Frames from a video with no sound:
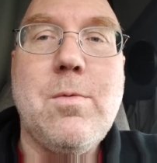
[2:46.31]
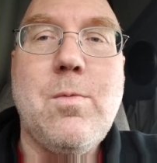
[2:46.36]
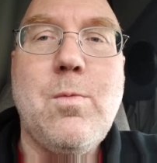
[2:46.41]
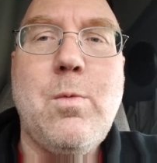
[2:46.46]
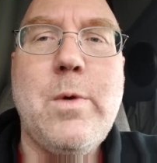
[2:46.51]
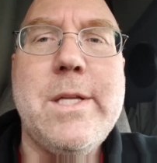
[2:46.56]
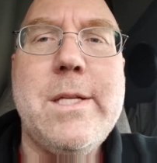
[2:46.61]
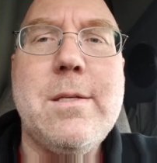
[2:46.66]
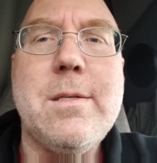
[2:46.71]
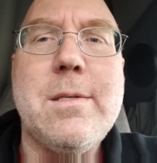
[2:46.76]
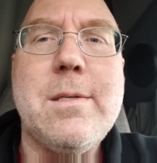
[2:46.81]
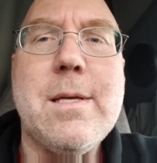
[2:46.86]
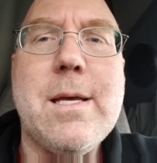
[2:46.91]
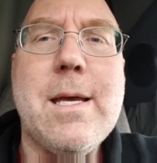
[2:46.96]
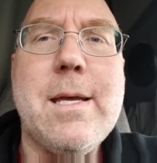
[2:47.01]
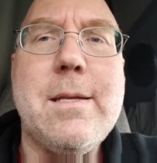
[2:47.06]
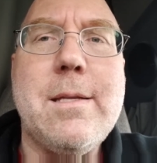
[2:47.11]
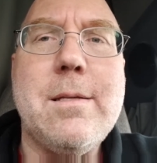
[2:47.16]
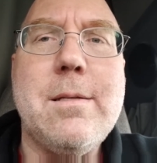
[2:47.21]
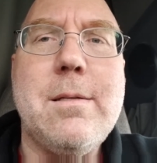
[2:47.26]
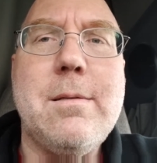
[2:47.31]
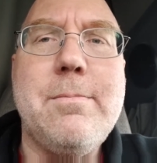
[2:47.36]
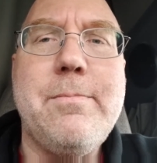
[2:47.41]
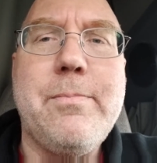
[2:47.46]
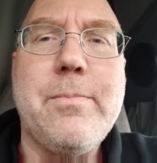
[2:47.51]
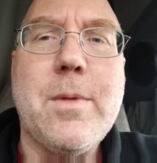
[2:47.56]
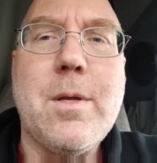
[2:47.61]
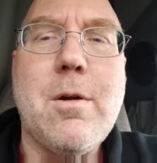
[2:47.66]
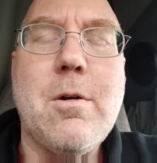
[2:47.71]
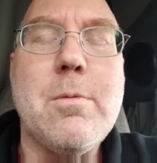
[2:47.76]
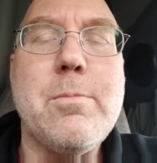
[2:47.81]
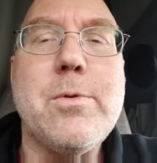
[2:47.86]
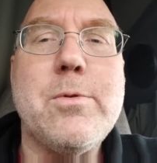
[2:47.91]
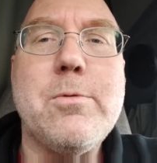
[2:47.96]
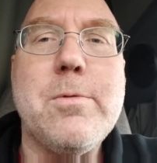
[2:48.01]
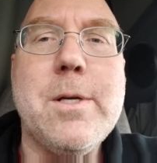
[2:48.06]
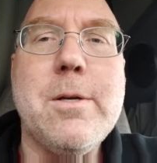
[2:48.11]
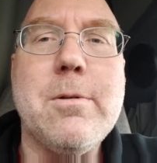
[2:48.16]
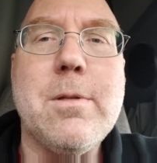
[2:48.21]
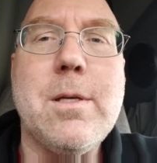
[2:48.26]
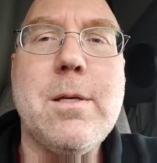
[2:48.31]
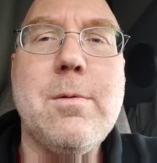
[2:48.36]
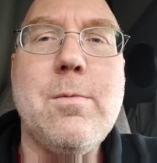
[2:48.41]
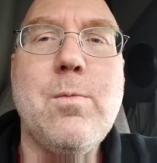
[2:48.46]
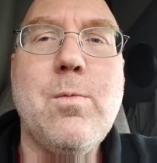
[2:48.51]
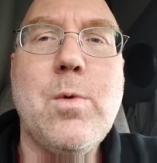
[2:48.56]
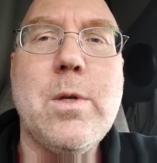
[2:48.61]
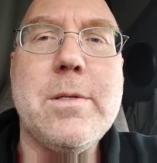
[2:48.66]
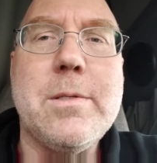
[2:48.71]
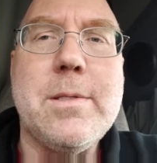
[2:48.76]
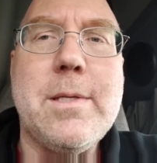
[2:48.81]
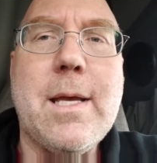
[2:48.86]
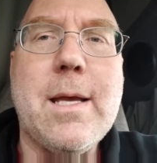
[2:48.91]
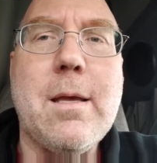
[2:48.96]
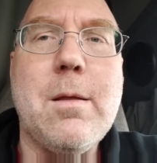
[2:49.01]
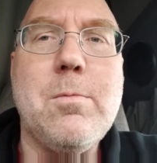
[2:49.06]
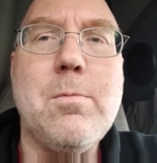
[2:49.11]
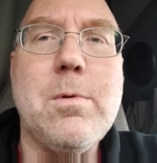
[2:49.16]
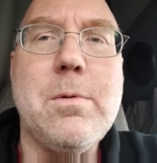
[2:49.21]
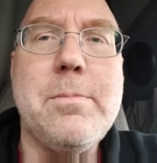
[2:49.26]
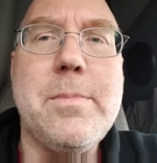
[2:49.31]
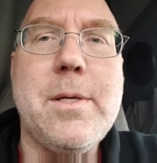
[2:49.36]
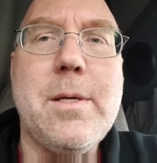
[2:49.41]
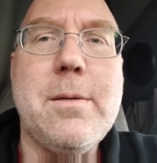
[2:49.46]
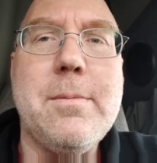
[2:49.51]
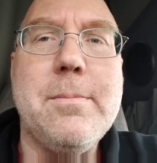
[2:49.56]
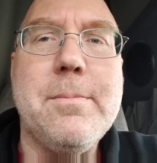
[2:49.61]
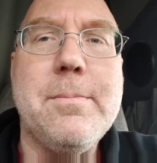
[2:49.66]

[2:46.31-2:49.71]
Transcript: We decided arbitrarily what a second would be,